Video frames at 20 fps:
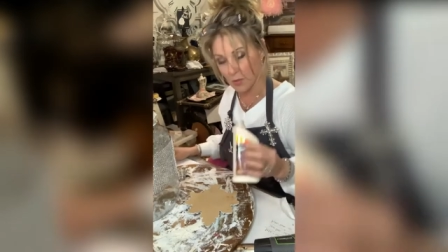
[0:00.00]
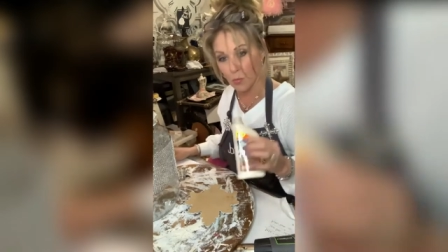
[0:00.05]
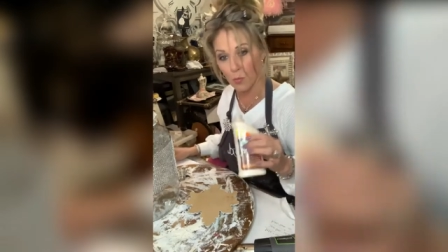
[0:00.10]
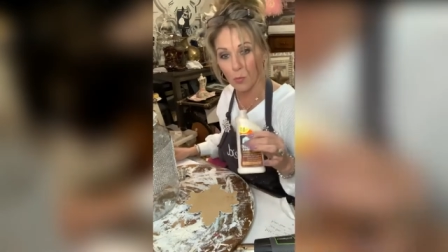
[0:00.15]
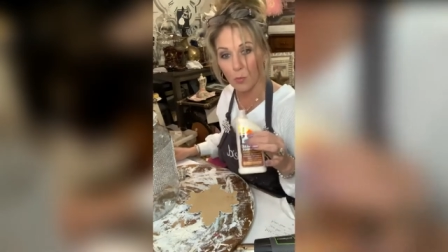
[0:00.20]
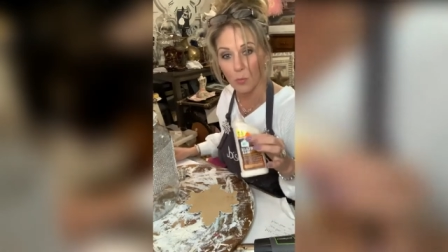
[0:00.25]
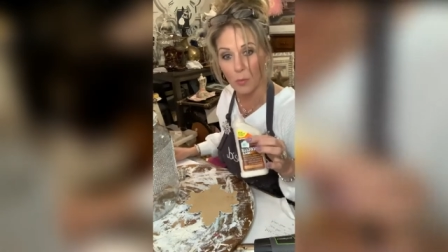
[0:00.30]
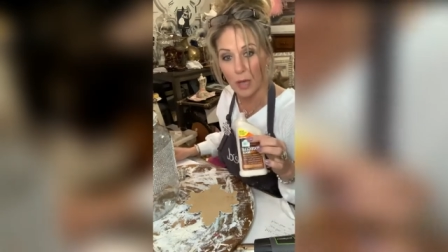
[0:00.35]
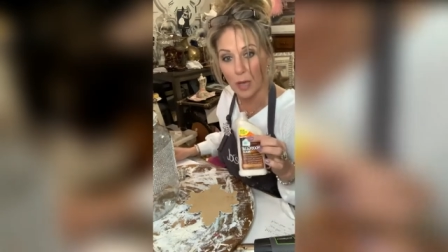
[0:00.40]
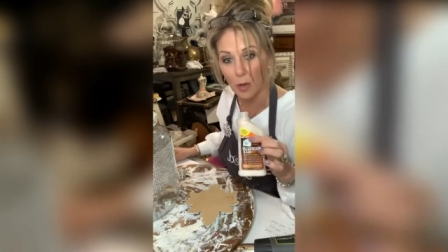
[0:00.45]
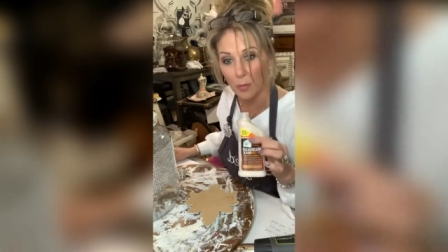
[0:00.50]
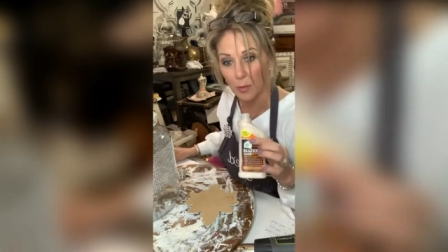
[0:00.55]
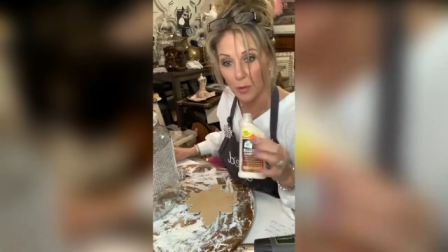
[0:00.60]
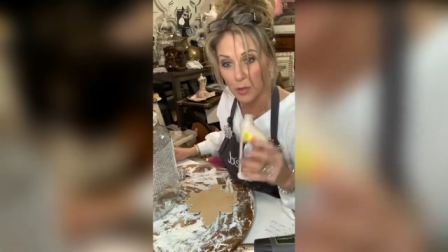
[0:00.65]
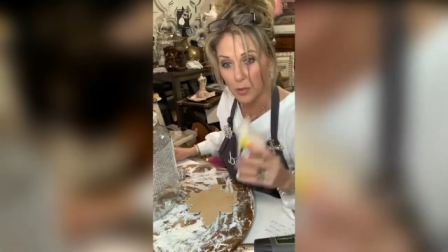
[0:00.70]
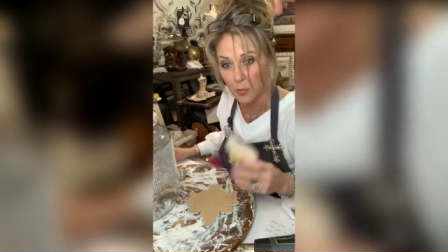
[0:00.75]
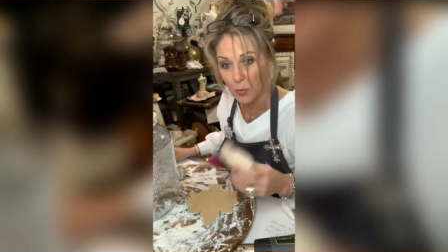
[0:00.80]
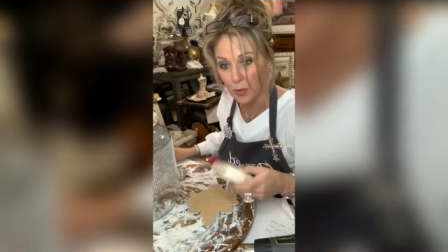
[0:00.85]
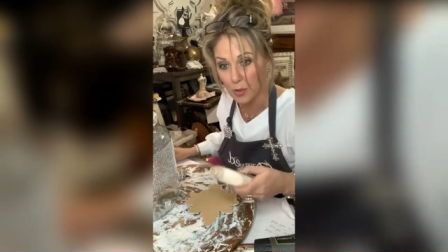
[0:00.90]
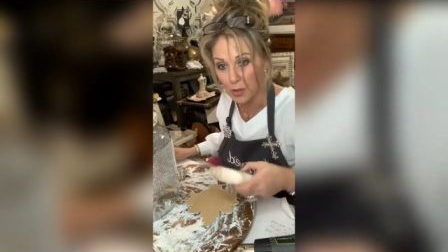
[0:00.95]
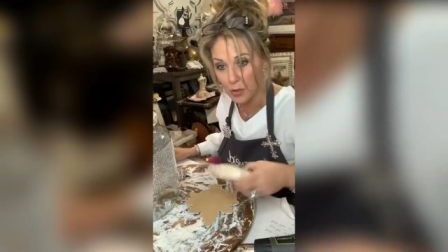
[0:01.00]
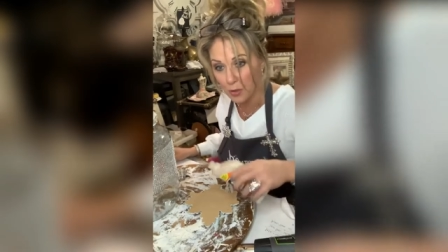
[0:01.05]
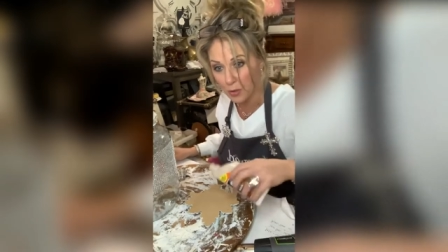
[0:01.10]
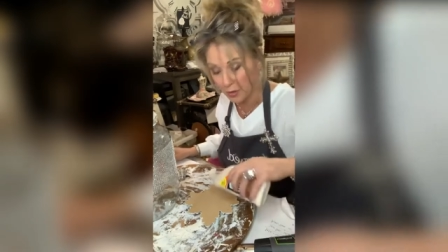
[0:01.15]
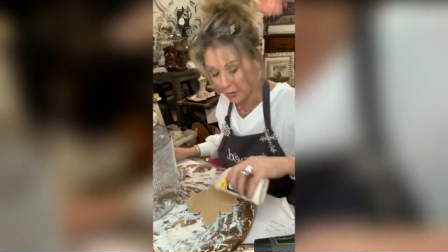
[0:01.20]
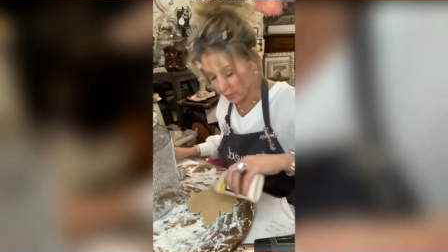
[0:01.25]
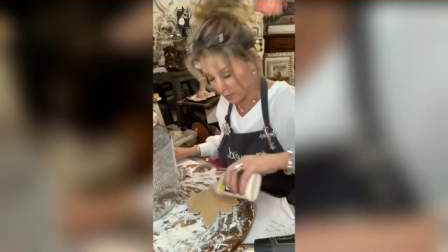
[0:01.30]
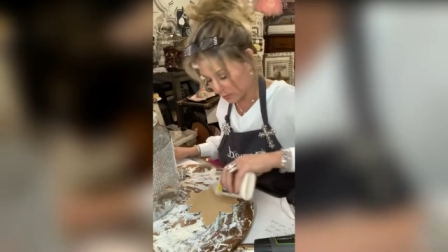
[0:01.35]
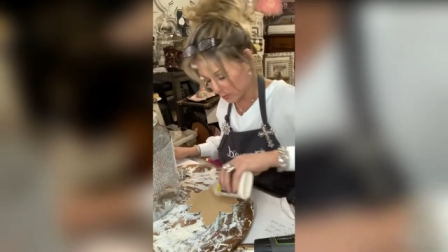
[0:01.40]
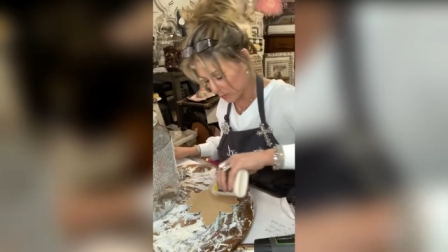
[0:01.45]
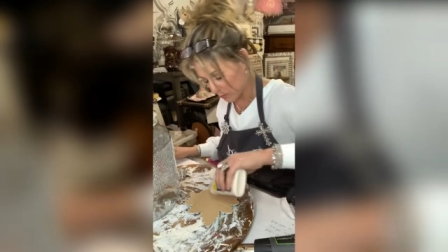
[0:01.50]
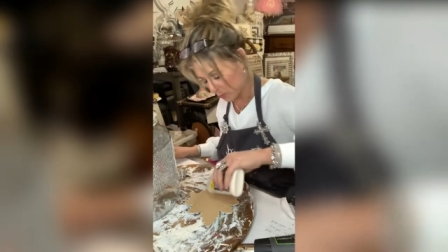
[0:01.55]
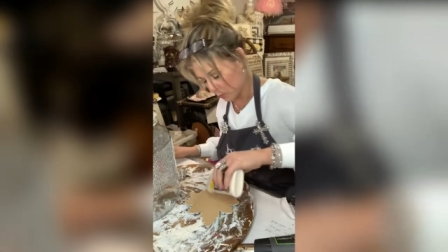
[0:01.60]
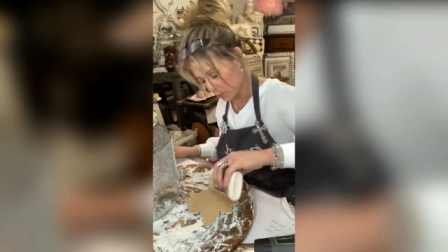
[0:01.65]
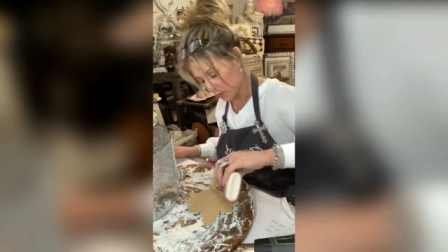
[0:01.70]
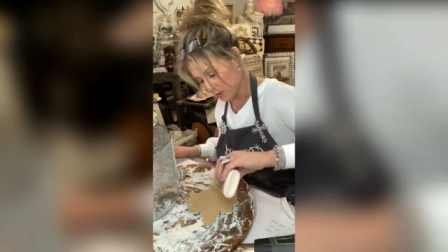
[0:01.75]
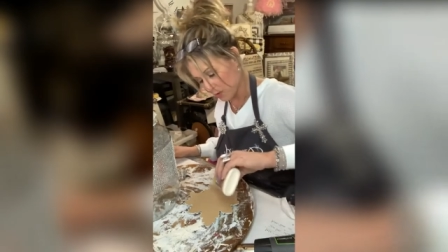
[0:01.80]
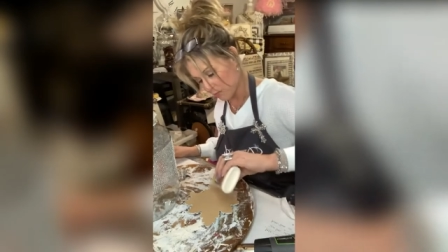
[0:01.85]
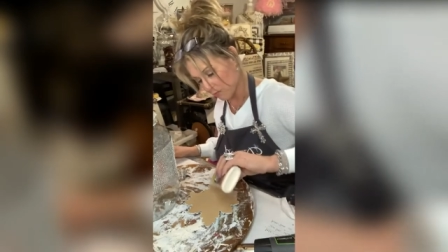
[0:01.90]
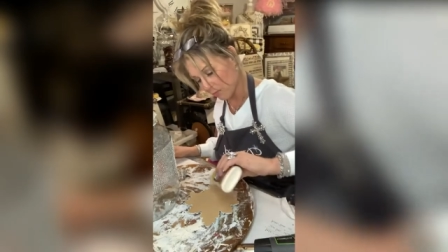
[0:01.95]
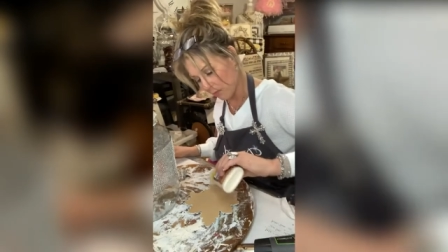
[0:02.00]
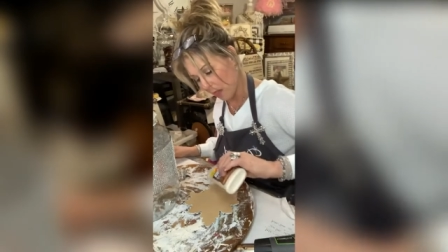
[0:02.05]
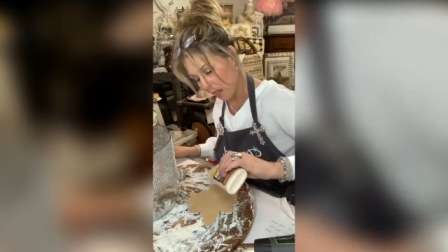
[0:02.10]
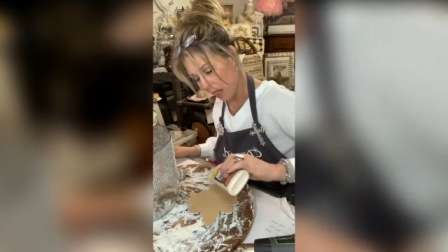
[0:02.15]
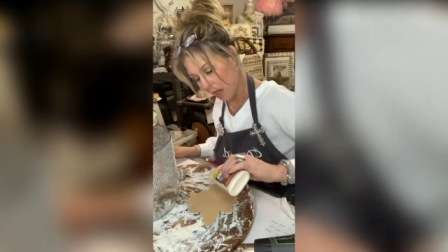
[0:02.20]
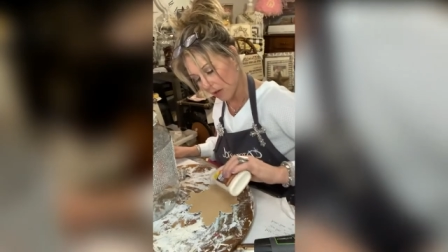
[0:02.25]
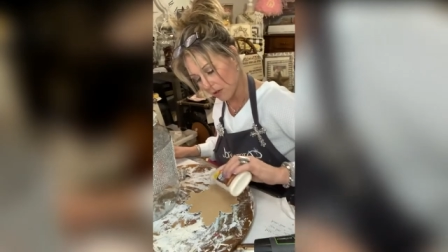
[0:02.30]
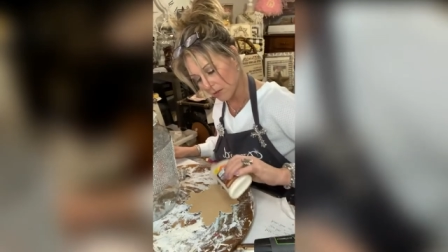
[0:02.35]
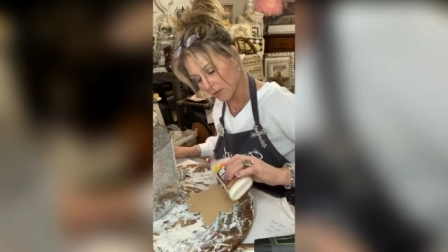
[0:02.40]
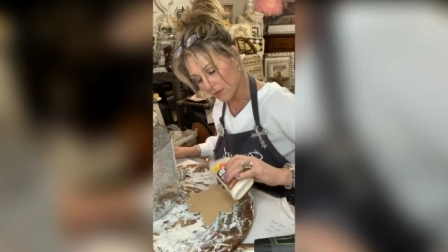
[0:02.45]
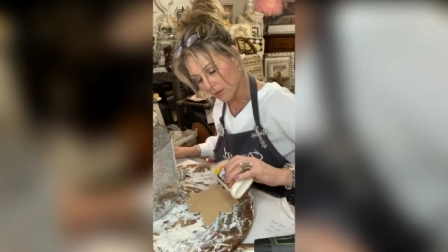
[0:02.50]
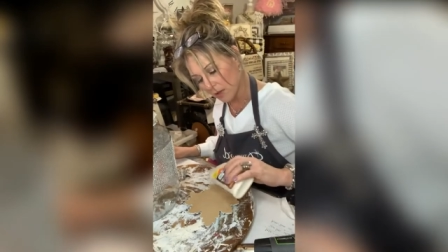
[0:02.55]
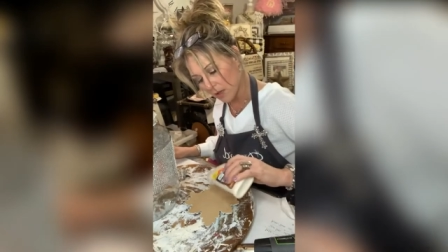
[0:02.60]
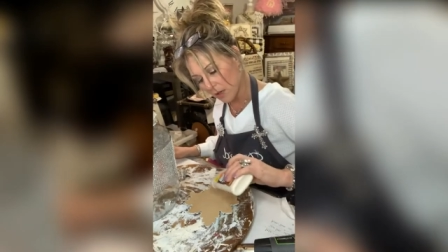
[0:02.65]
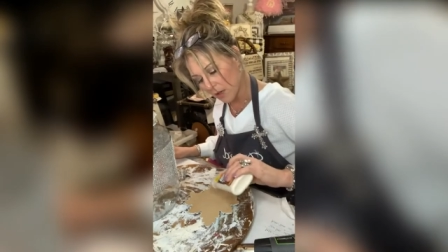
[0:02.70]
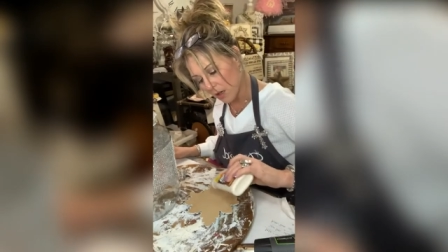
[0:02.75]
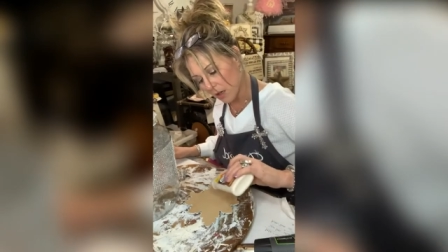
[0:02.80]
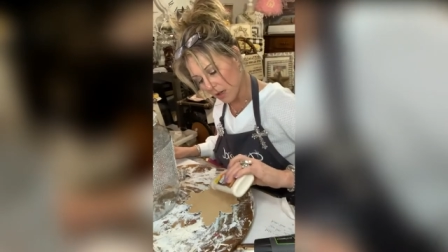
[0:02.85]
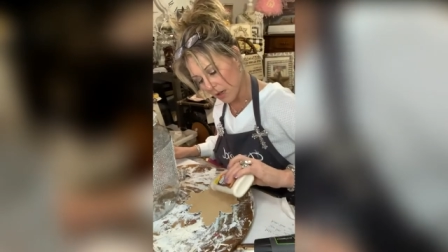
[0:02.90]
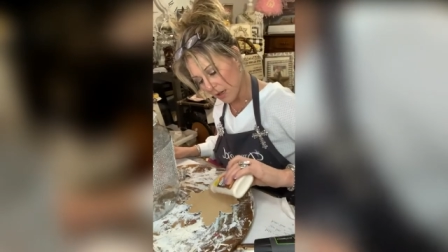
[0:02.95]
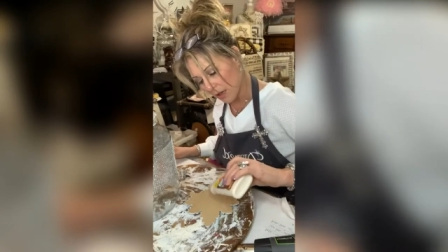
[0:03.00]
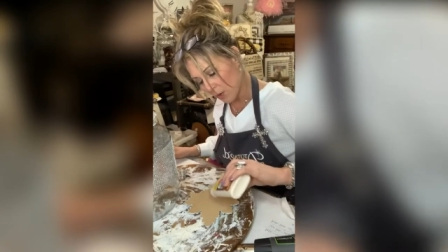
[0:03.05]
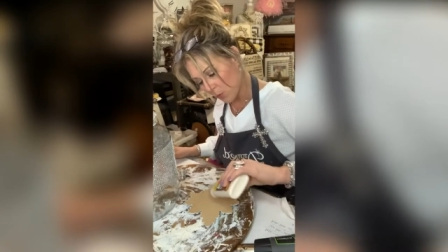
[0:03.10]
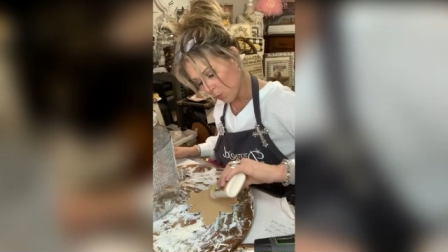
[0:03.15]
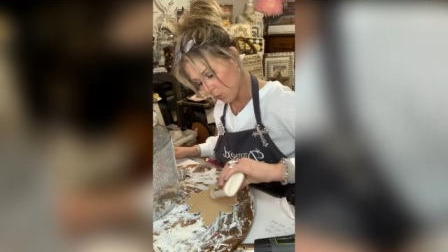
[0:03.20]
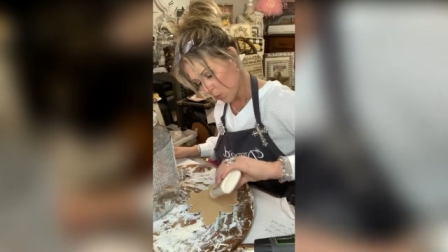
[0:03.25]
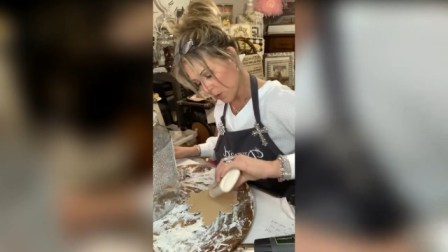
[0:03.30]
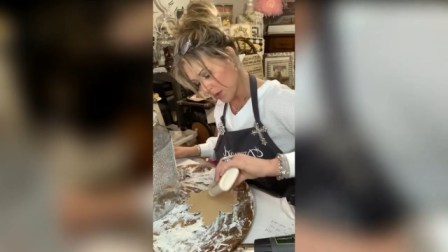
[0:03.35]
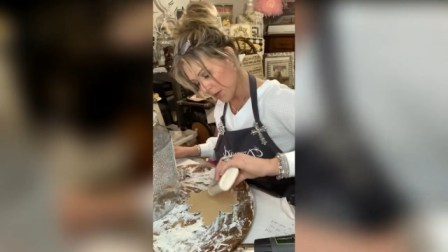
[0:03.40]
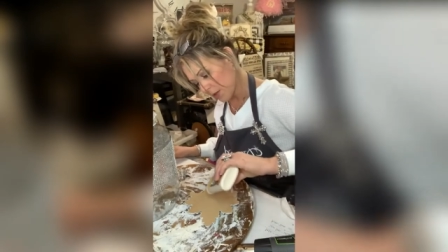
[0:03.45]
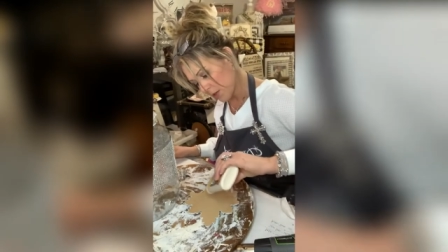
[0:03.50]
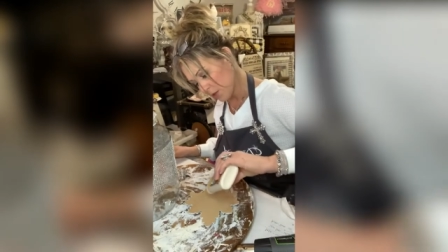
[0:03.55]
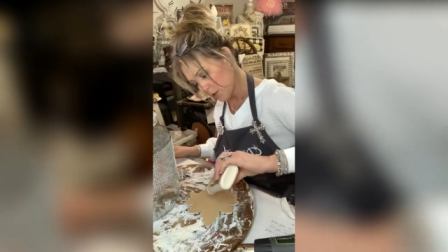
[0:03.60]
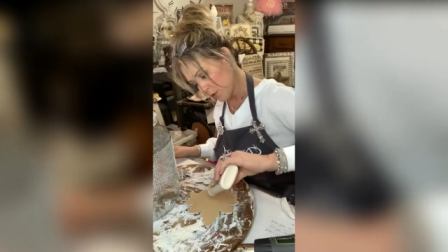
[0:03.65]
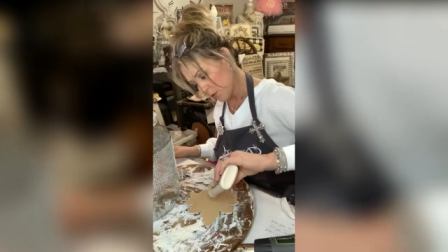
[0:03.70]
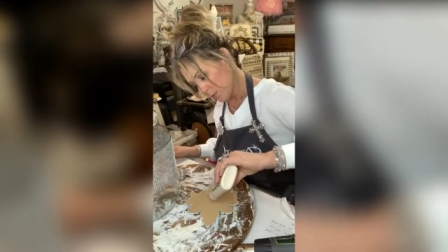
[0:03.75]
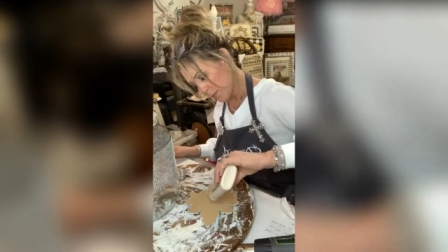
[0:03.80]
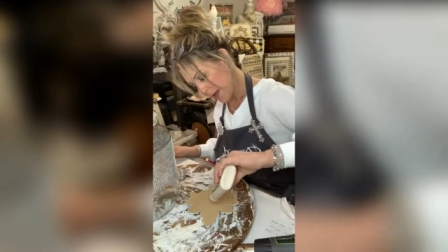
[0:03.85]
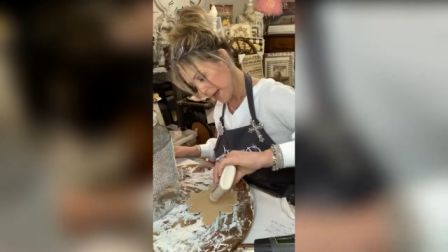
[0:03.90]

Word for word: is Elmer's Wood You Glue Wood uh, Wood Glue